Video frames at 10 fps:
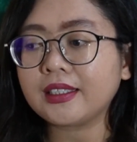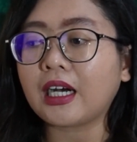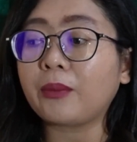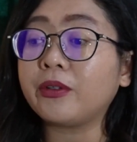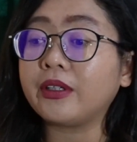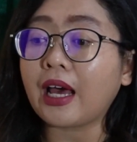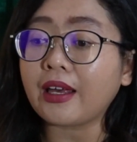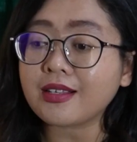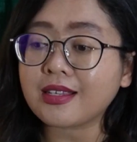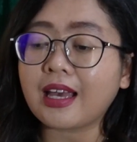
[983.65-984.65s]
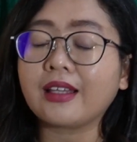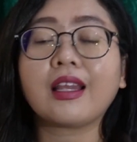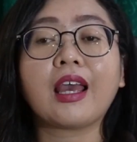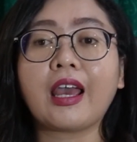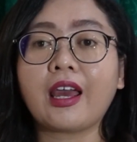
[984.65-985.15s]
carbon dioxide,
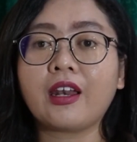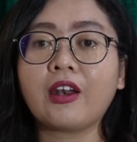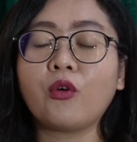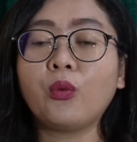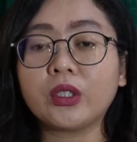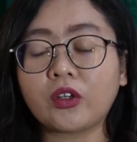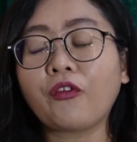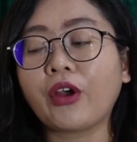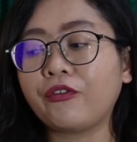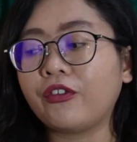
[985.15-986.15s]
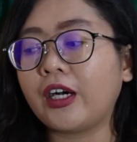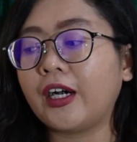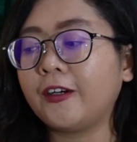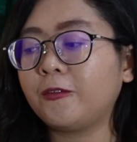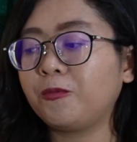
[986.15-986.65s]
and water vapor.